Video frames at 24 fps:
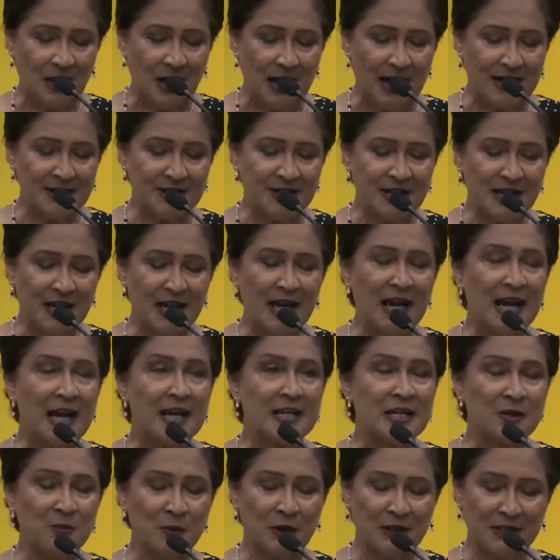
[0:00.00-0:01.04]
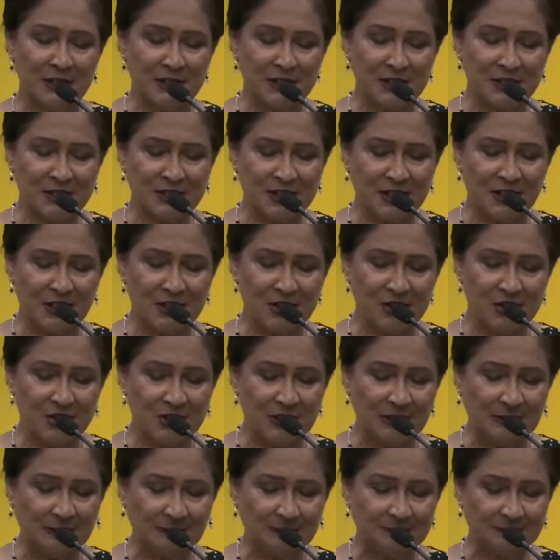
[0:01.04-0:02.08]
I dare anyone in this
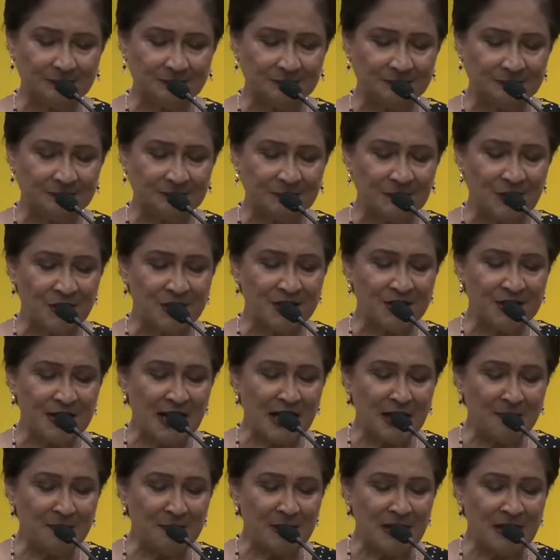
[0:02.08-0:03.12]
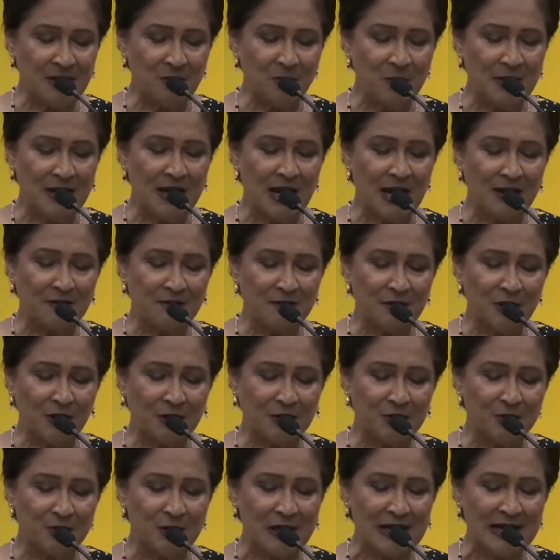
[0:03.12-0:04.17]
country to tell me we have
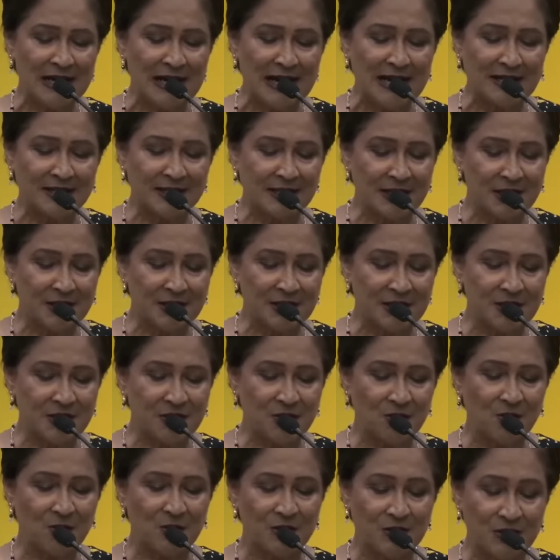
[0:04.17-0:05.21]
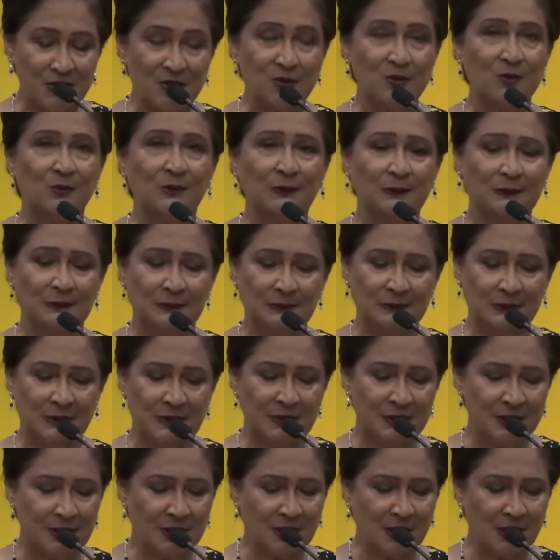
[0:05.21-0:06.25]
not relentlessly told you
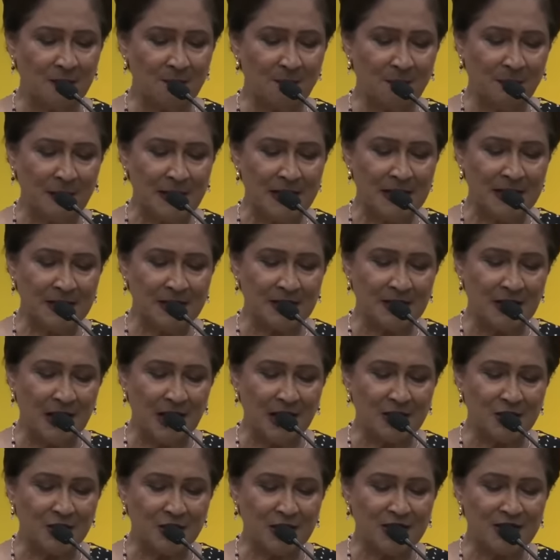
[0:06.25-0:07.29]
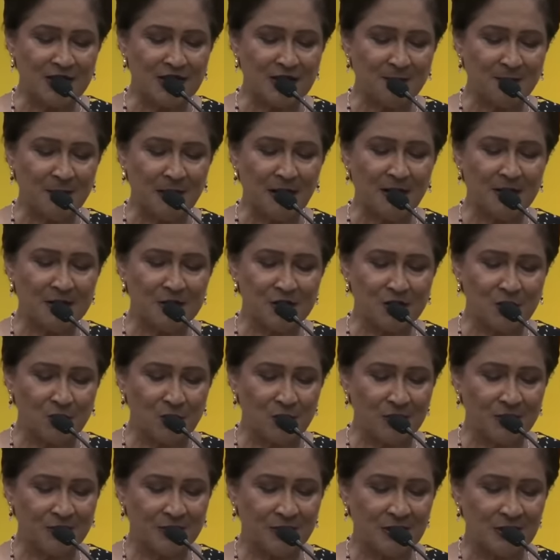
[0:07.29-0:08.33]
the complete and transparent
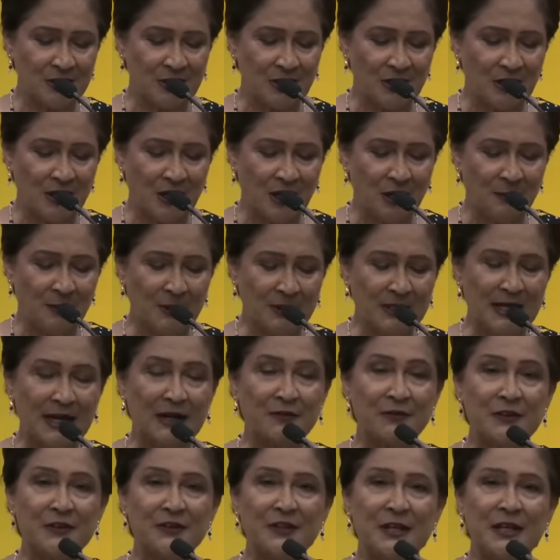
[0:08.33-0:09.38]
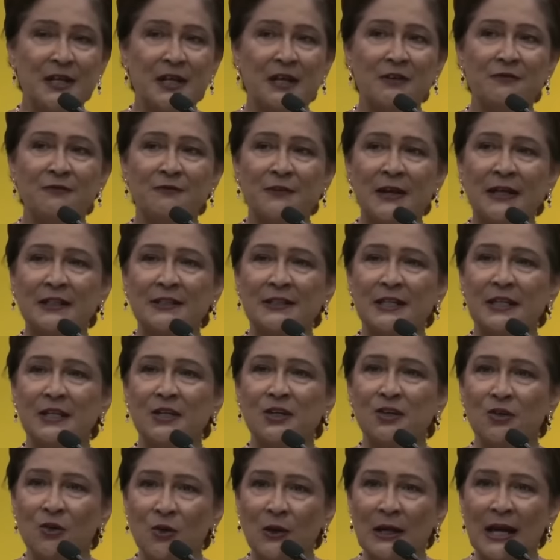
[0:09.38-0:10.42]
truth about everything affecting
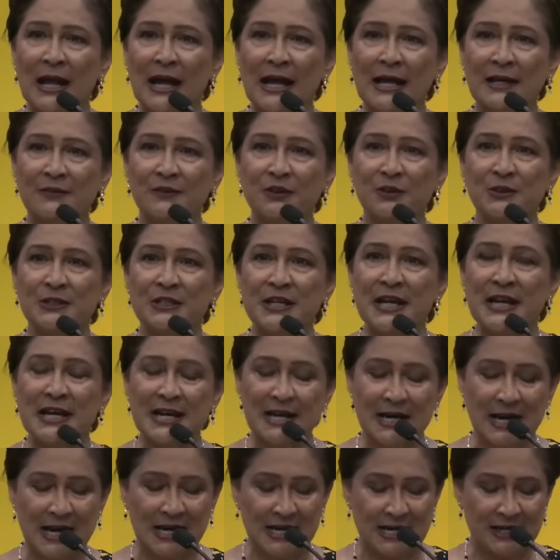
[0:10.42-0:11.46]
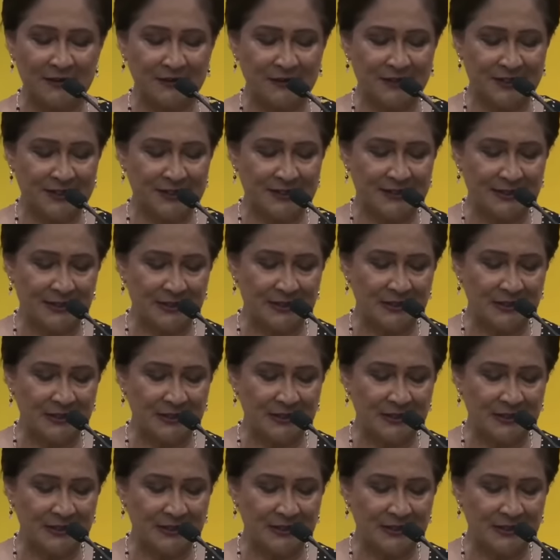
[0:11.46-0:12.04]
your life, your daily lives.